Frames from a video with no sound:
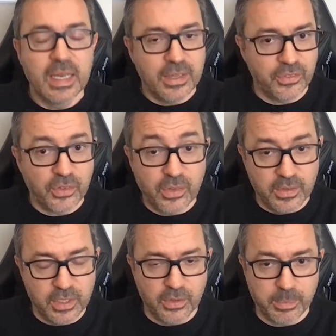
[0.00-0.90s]
And so
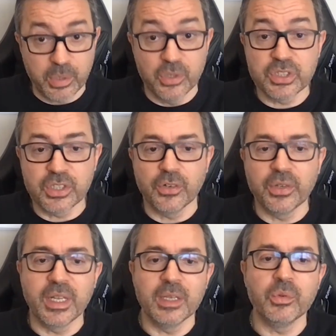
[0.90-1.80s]
that, the
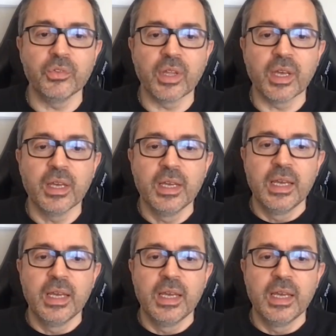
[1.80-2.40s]
protocol enables that.